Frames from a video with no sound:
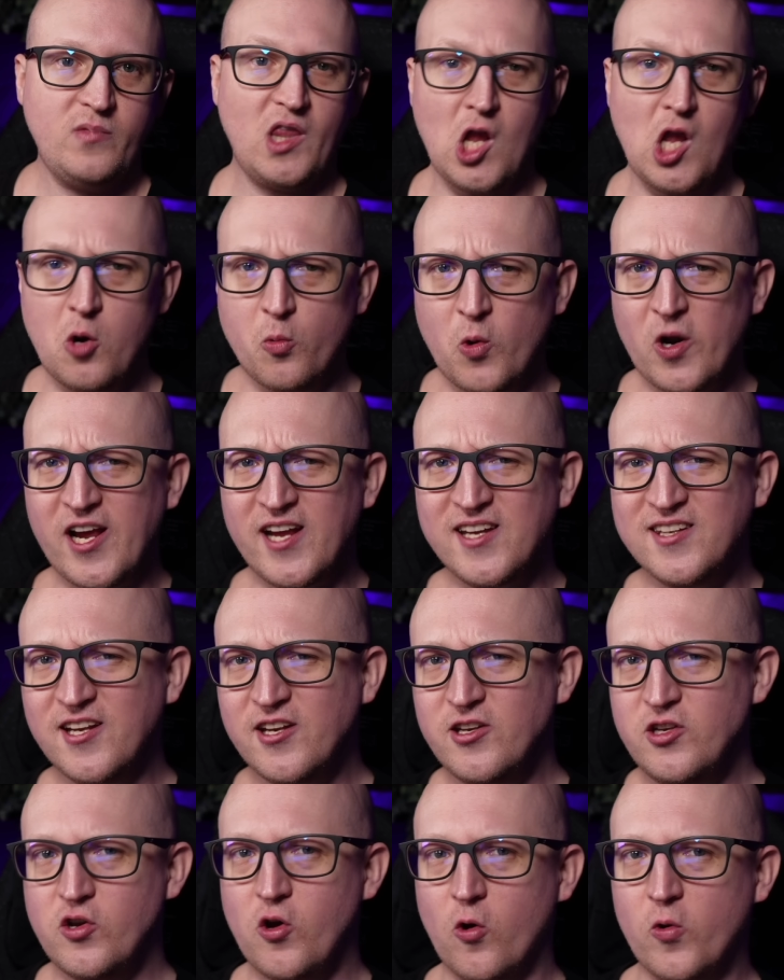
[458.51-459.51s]
What I
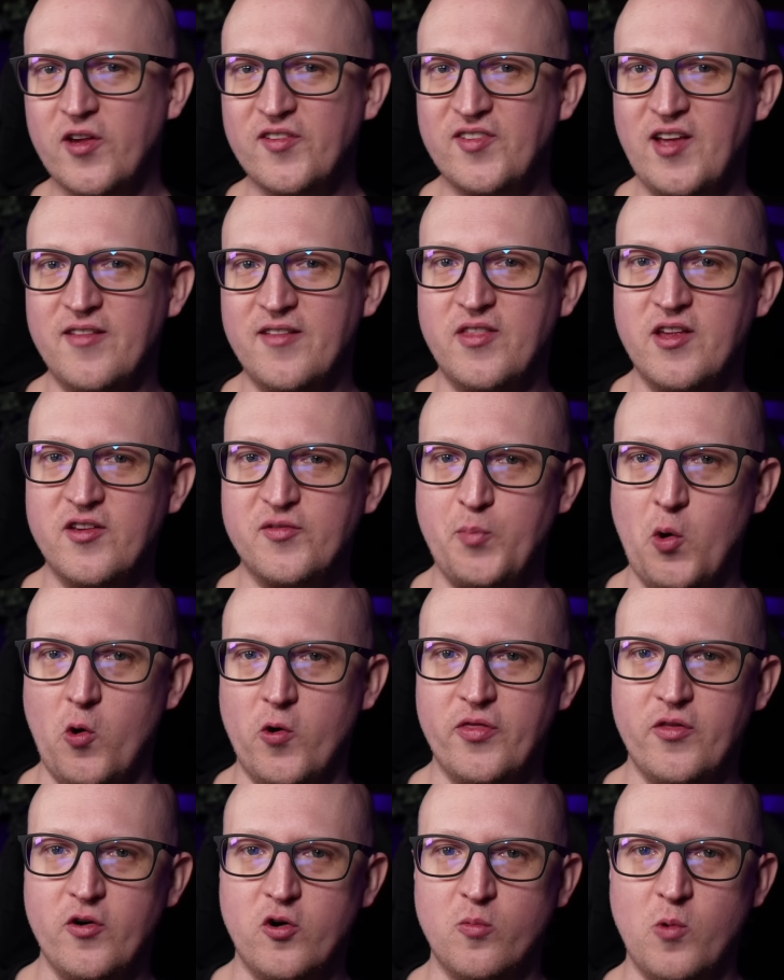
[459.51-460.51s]
didn't notice at this point
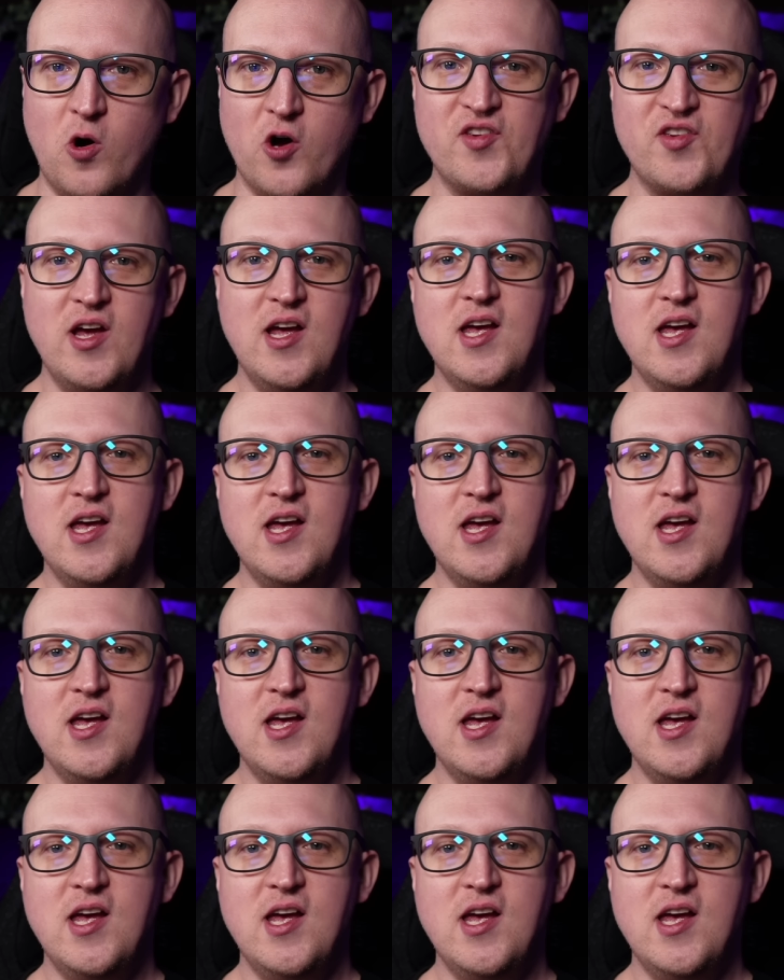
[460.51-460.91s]
though was